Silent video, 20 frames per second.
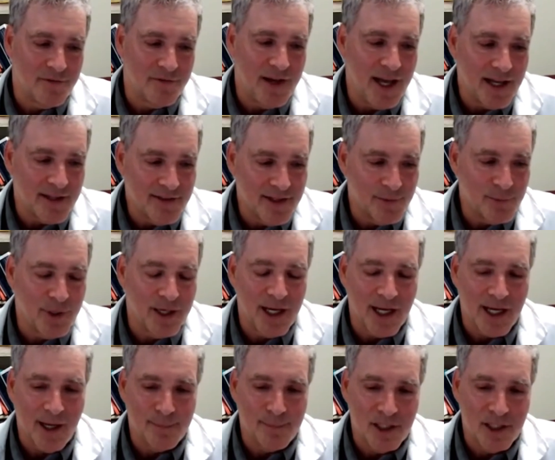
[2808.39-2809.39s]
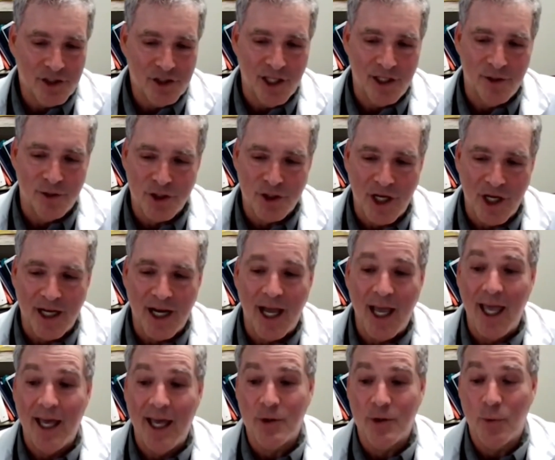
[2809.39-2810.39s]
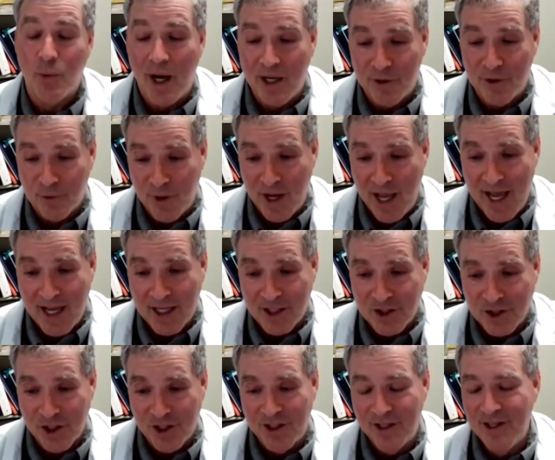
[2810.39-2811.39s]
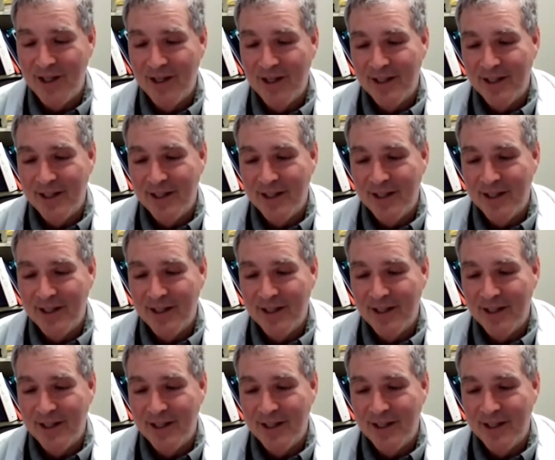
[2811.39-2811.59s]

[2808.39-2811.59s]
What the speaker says: fact that when I got my shingle shot, I had quite a reaction.